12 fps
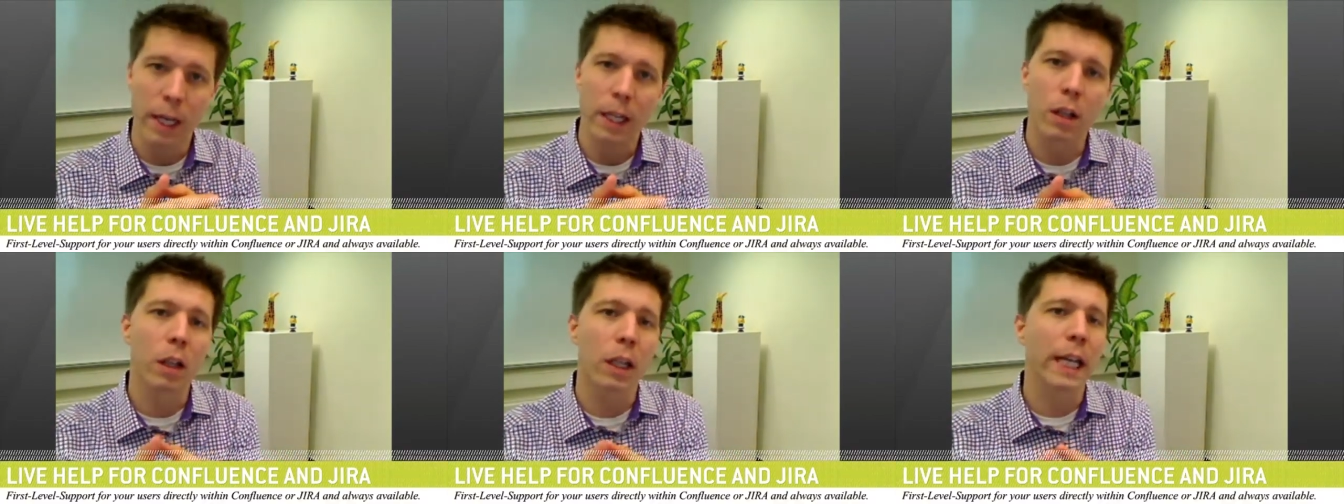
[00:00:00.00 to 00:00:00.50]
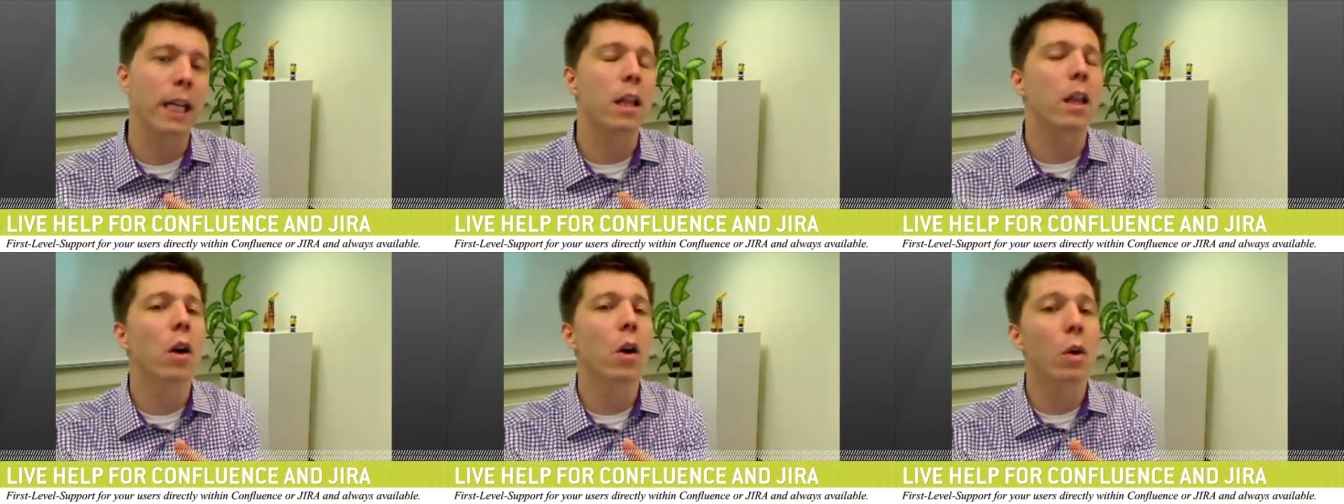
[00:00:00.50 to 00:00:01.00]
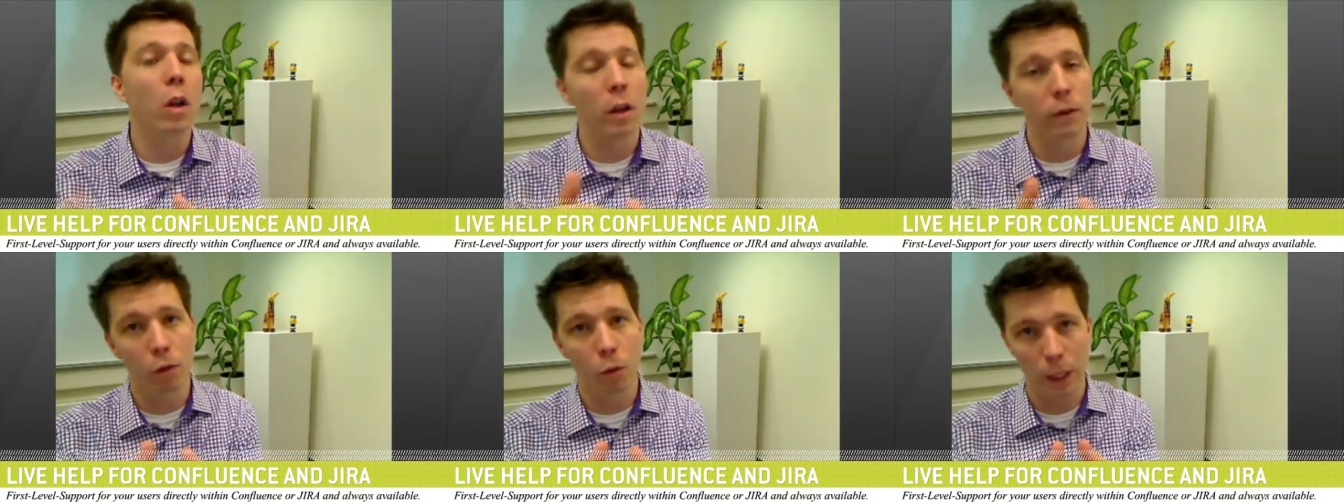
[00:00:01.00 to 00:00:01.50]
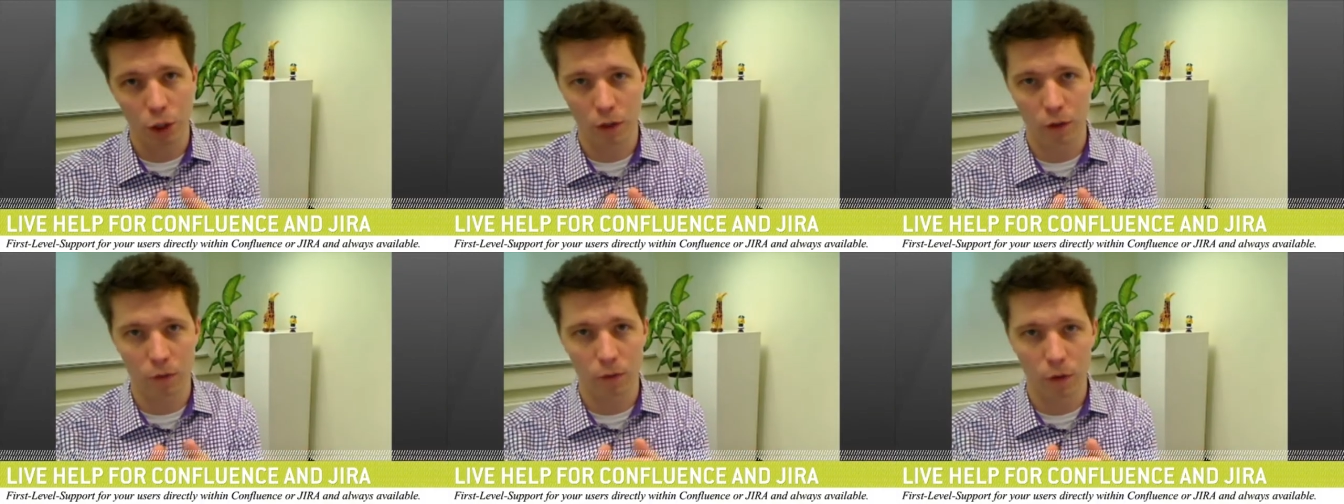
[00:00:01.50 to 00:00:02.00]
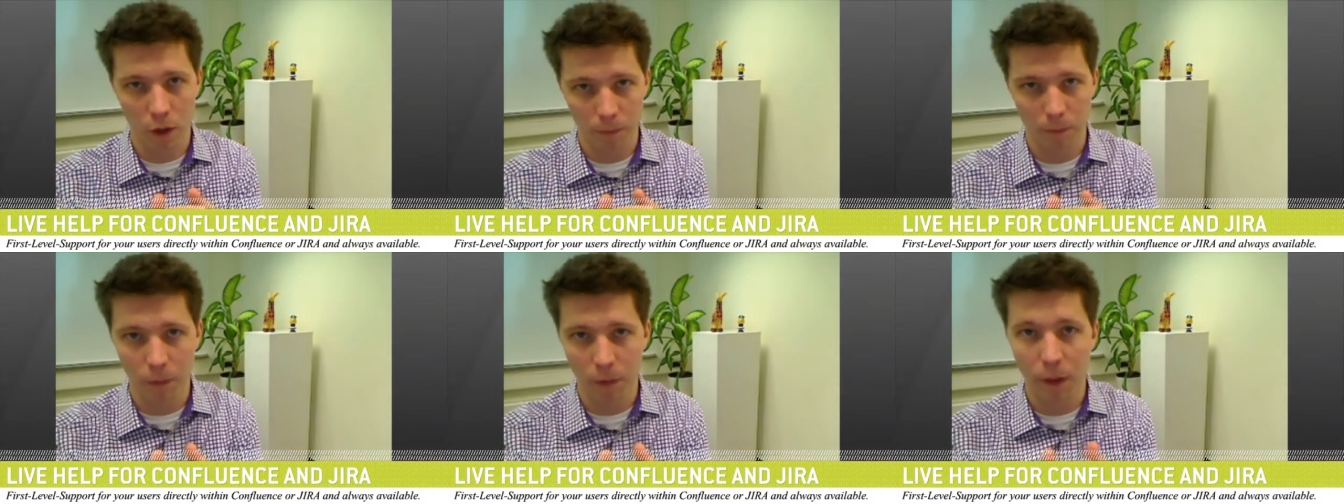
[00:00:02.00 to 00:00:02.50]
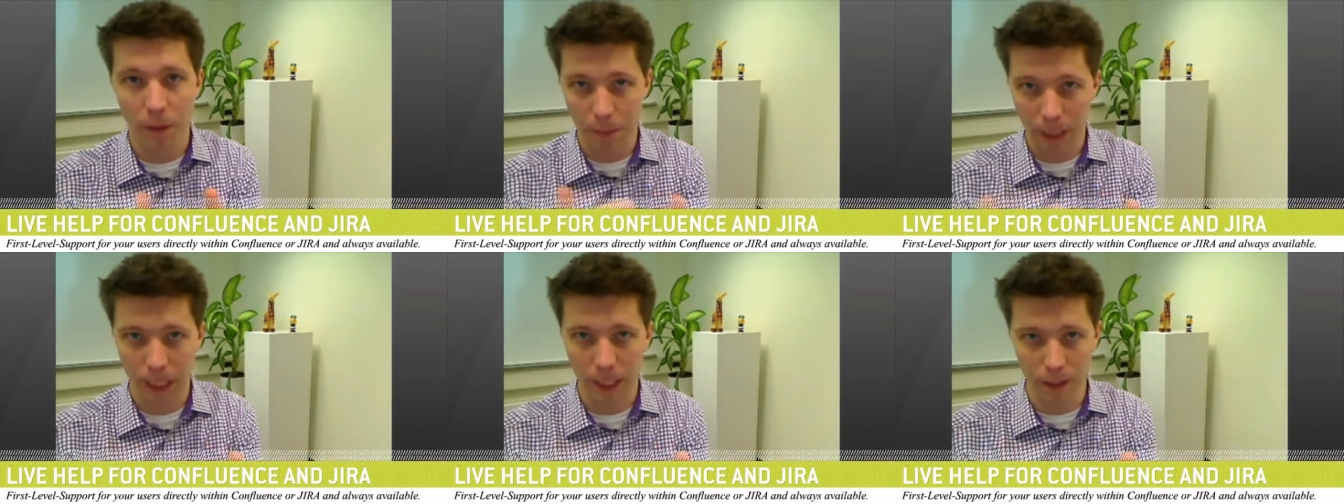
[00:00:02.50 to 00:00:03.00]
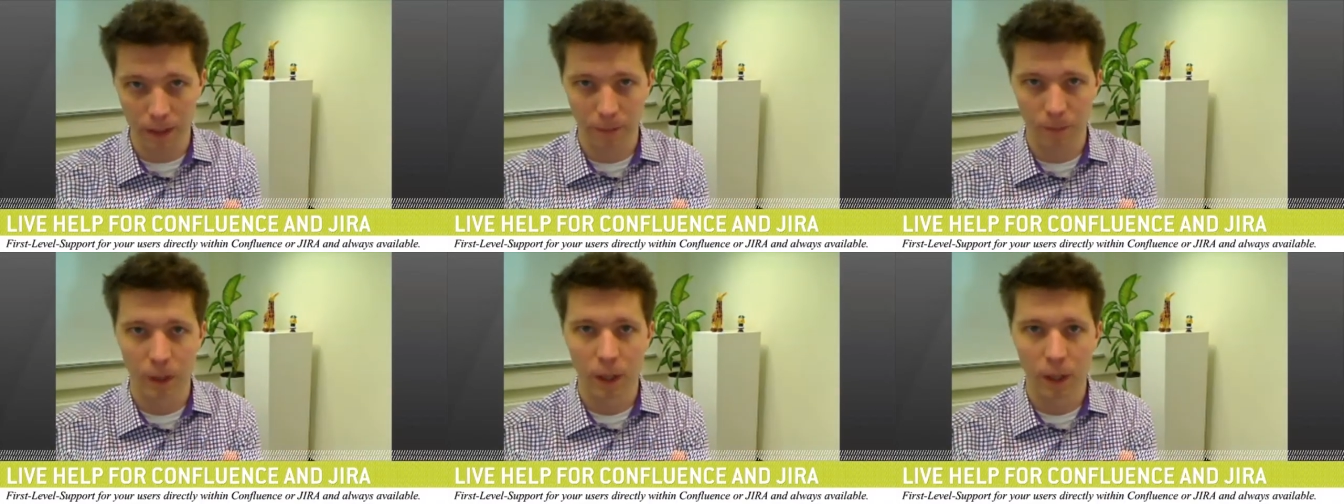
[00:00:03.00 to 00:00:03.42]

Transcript: you'll get a whole lot of questions from the beginners